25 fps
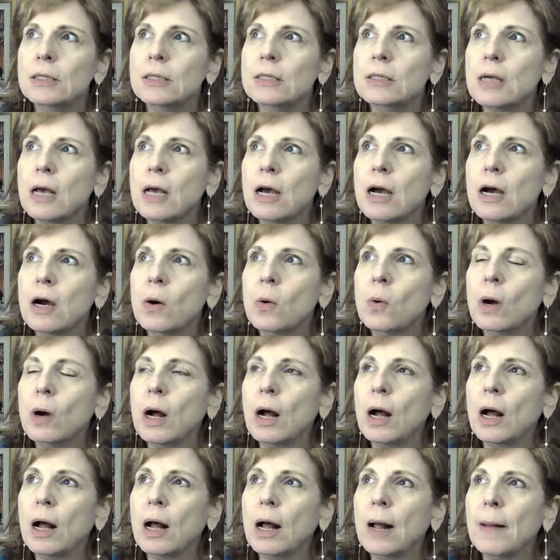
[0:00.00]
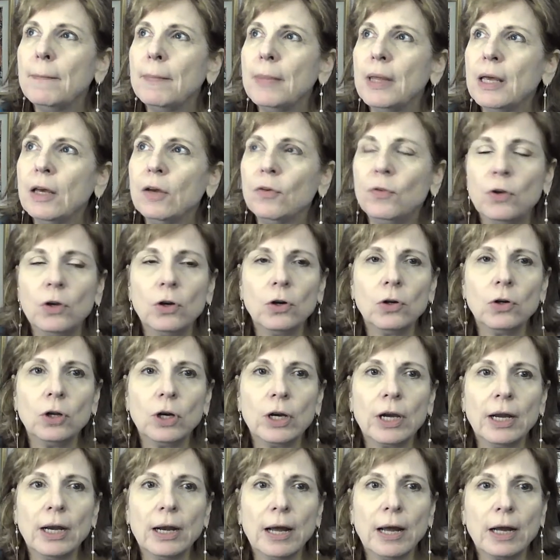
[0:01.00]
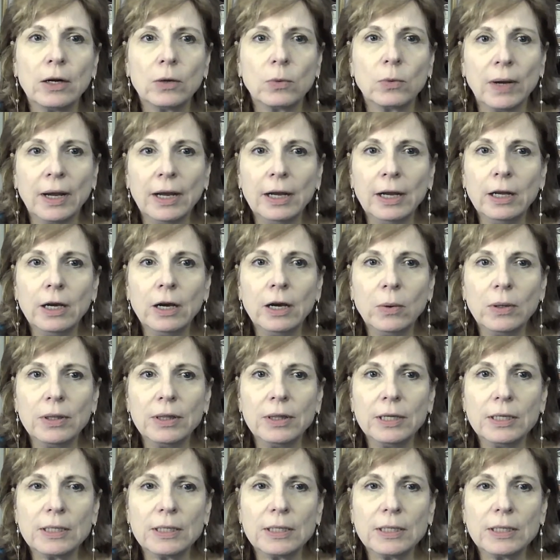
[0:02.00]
So if you're looking at a radio